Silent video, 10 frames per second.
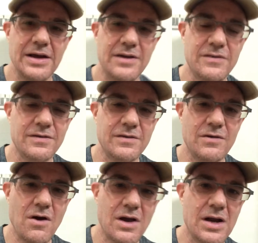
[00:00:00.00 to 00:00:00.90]
It's
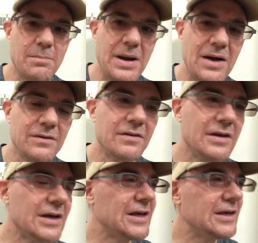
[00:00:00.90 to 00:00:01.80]
talking about
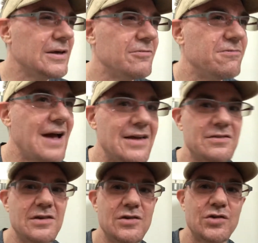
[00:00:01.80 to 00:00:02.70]
the
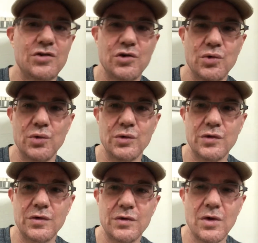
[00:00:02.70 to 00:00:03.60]
fastest shoes.
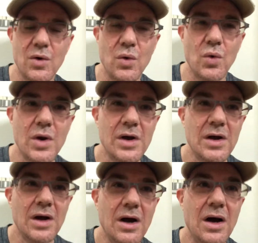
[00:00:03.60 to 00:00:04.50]
So
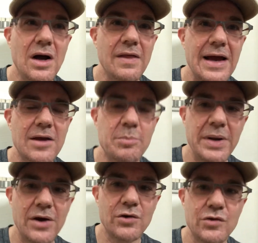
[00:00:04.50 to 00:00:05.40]
that
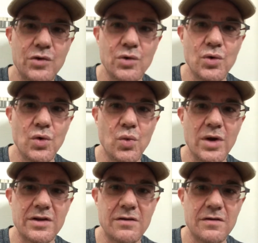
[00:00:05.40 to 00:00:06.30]
compares to
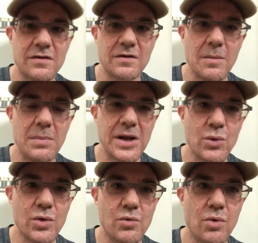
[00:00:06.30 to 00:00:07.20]
what somebody
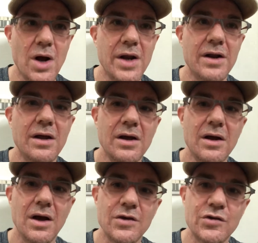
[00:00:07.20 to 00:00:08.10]
would run
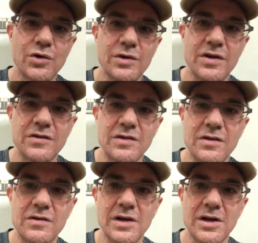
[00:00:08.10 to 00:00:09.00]
a certain
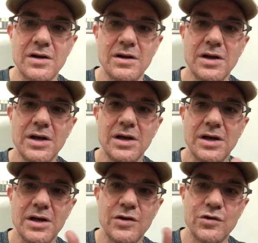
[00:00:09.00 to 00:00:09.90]
distance in
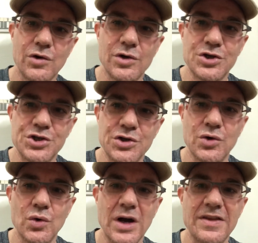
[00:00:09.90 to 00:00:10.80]
a certain
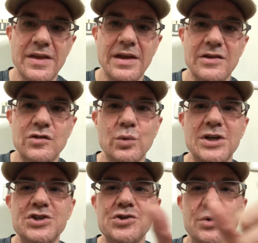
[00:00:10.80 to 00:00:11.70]
shoe, and then they
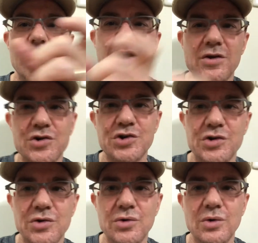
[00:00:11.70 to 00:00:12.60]
switch to another
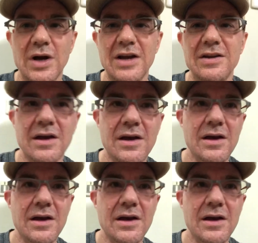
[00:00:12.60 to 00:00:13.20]
shoe and